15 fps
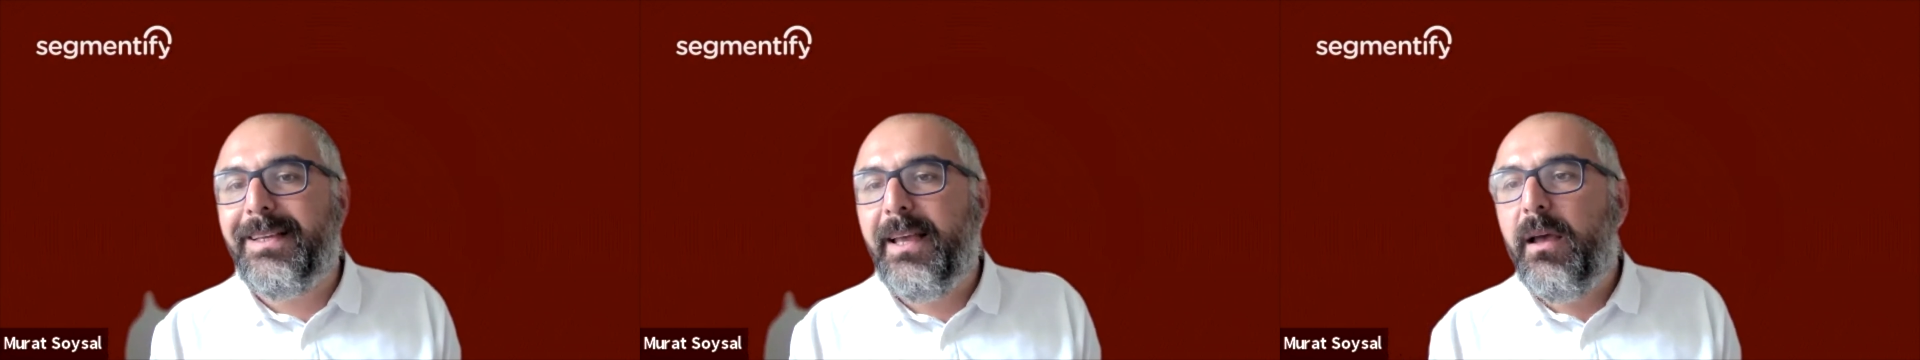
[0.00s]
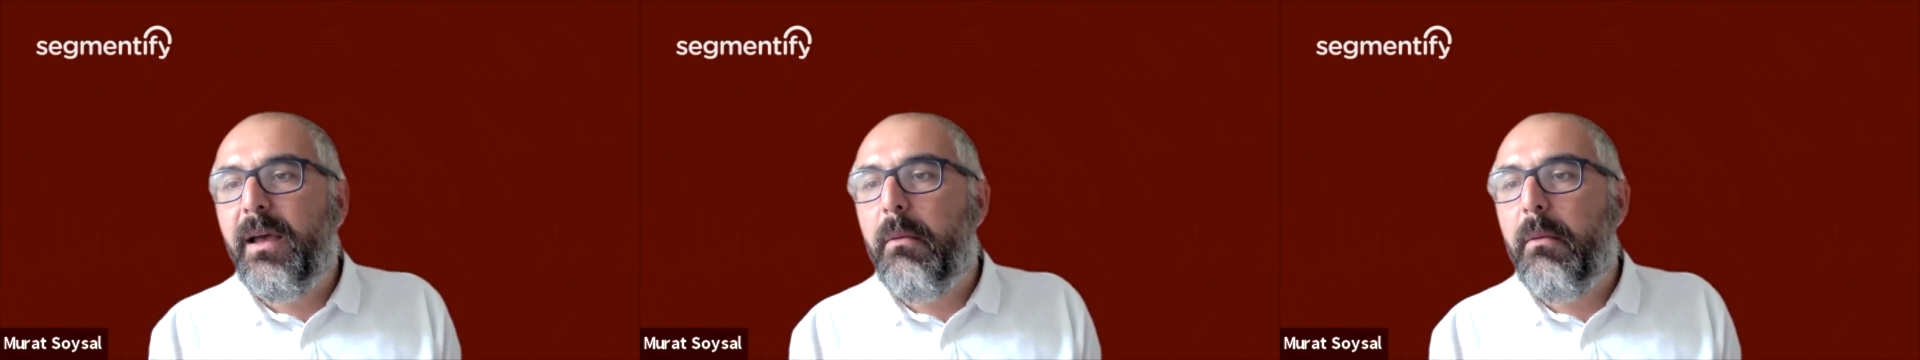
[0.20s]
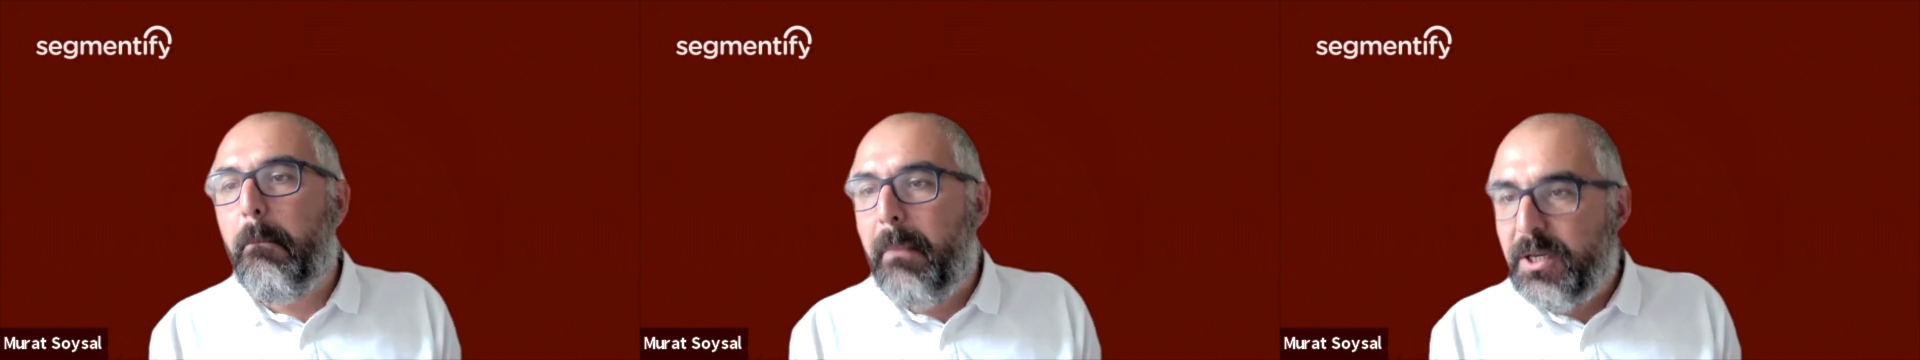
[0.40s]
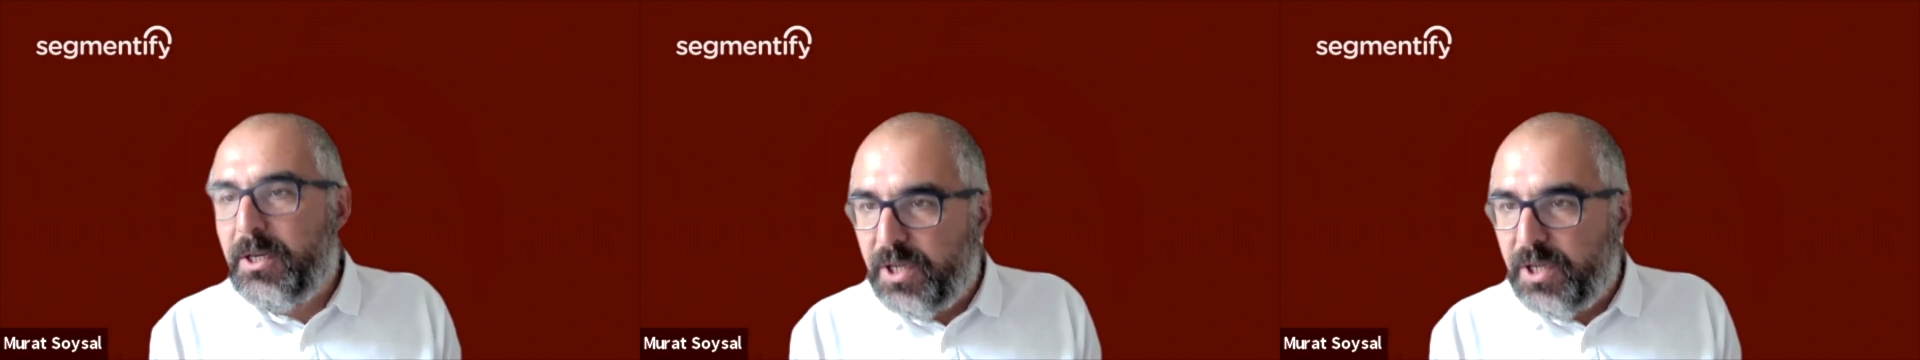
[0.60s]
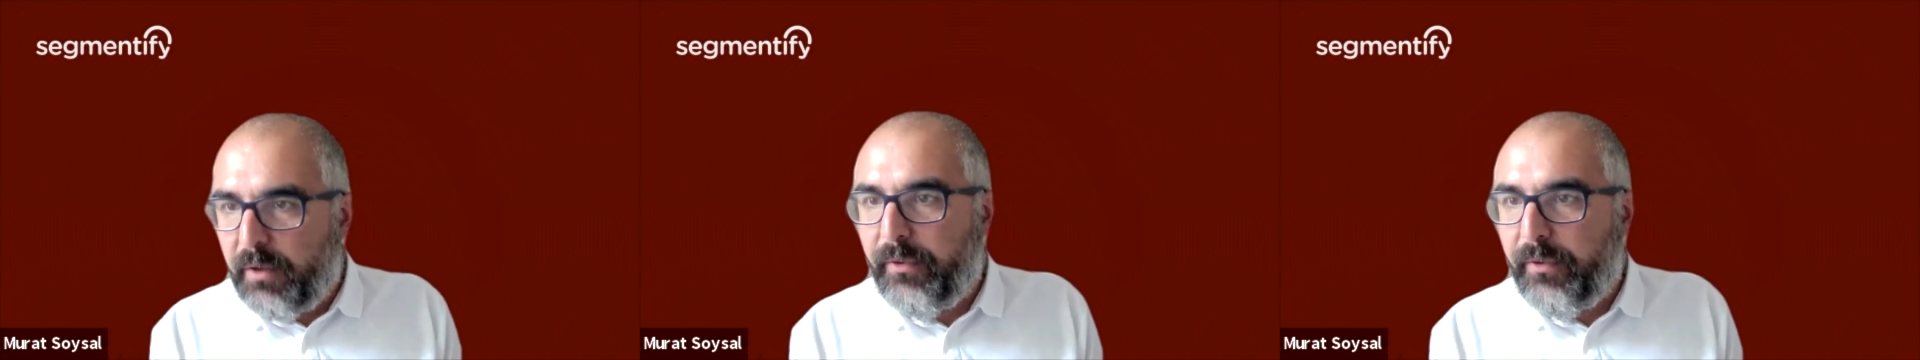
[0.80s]
much
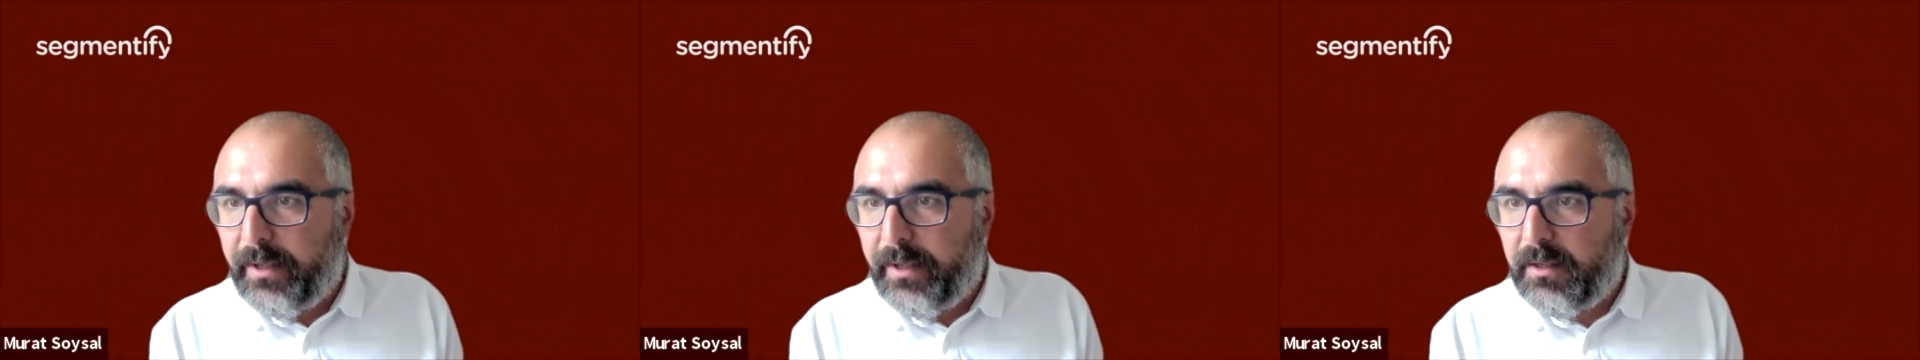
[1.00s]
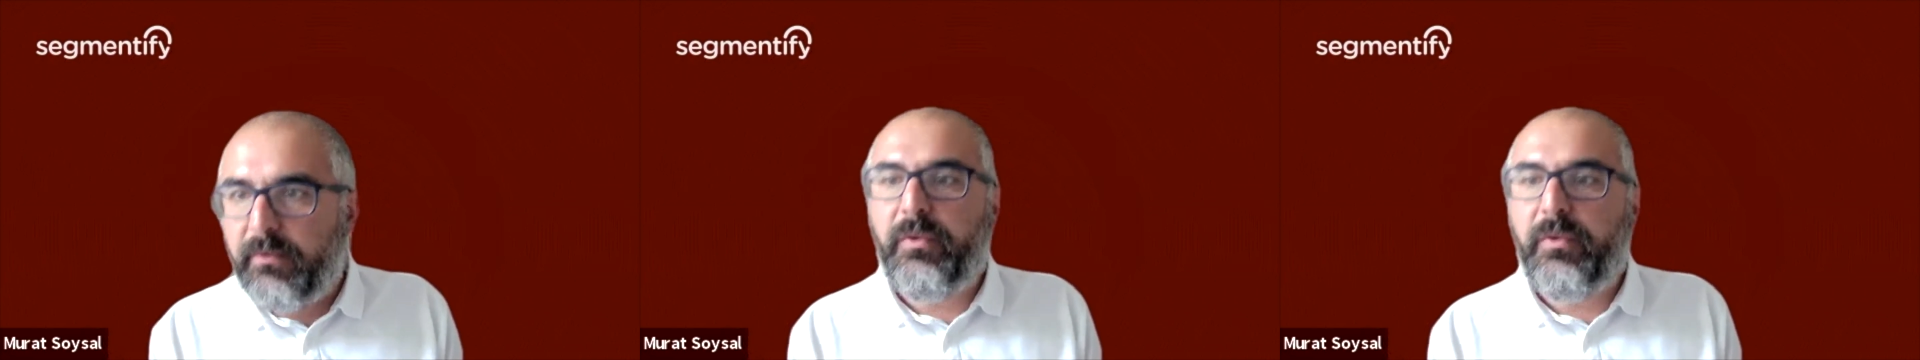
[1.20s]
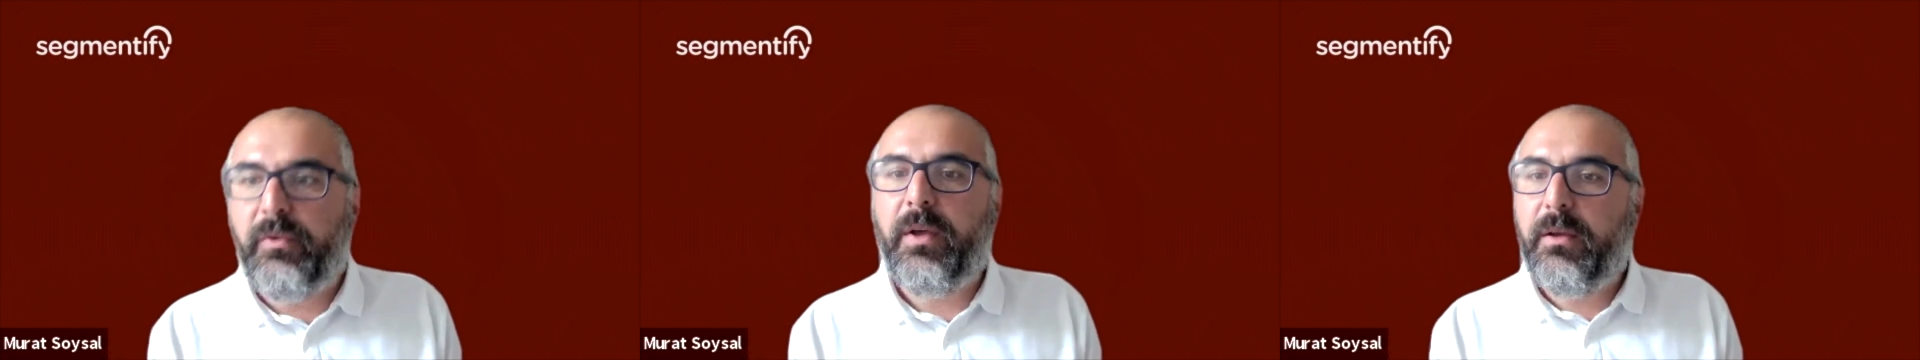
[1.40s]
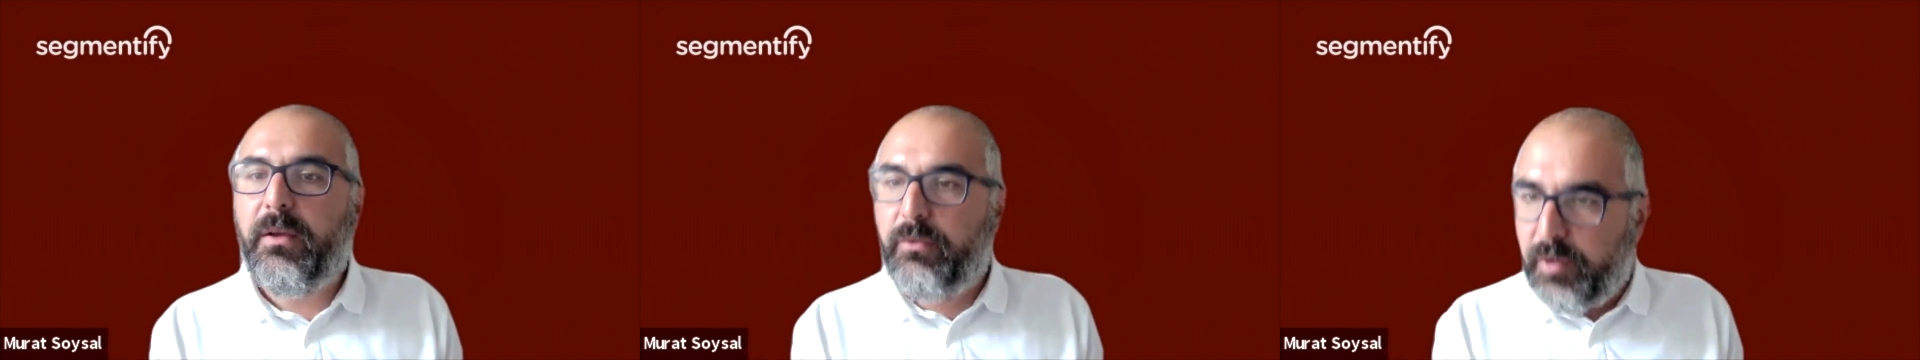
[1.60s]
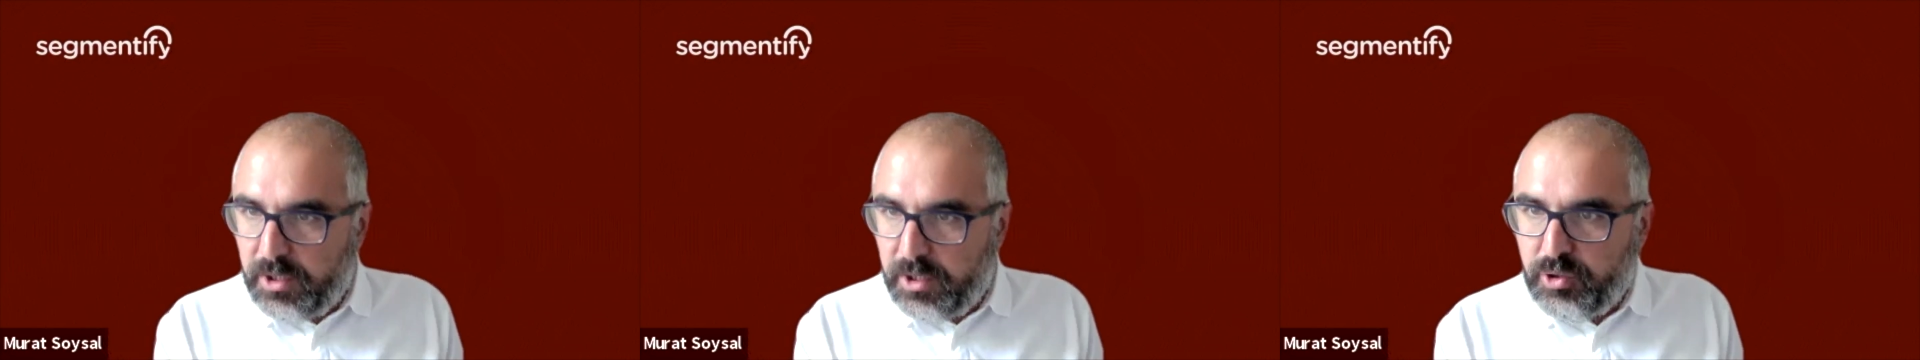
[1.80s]
effective
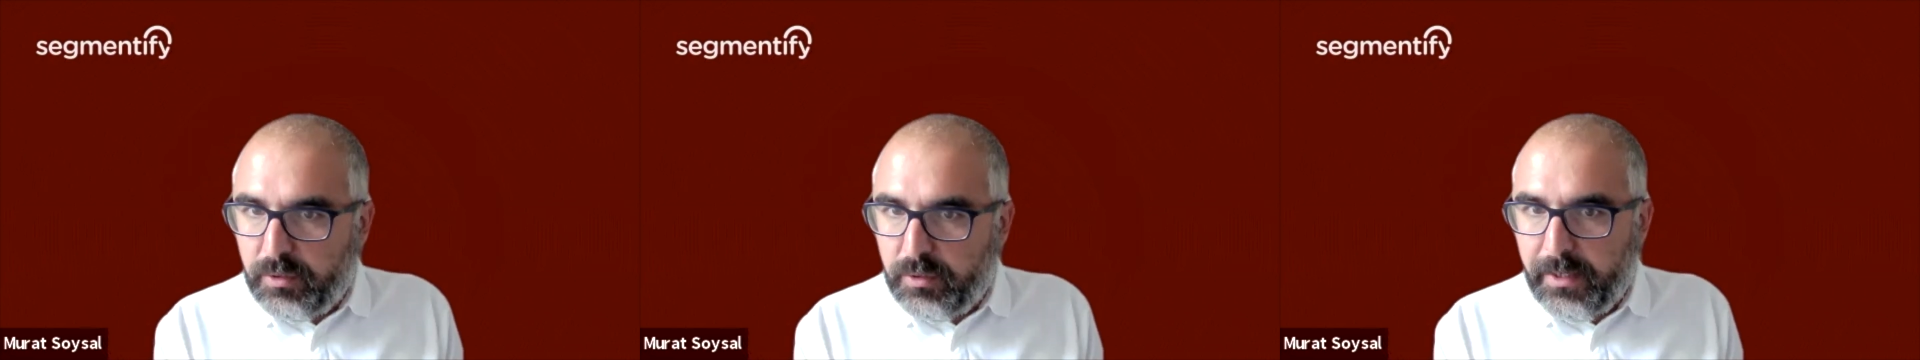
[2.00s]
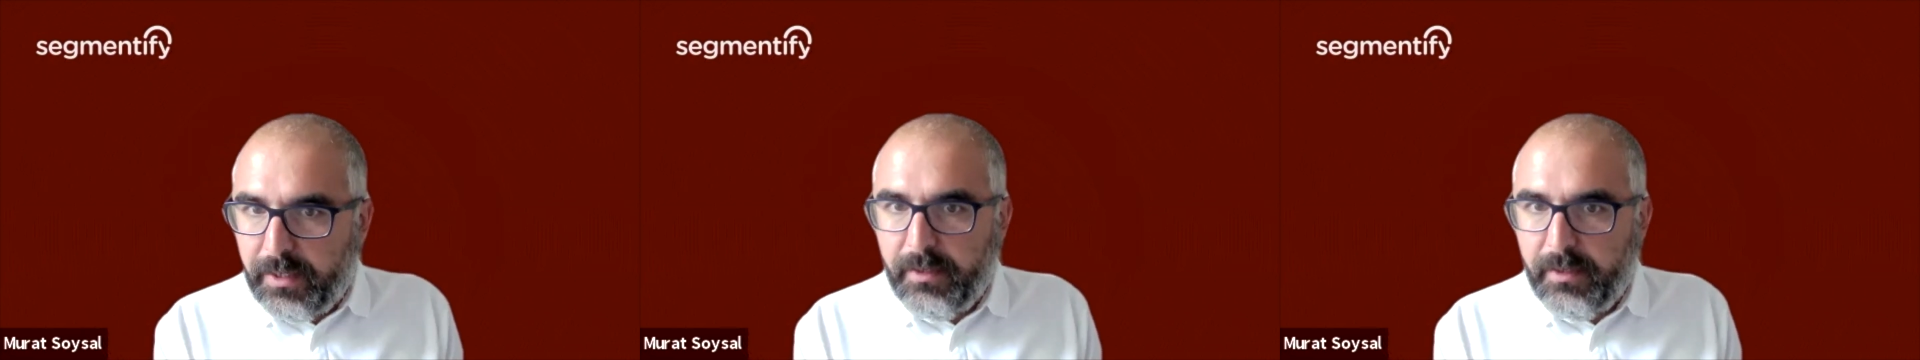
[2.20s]
visually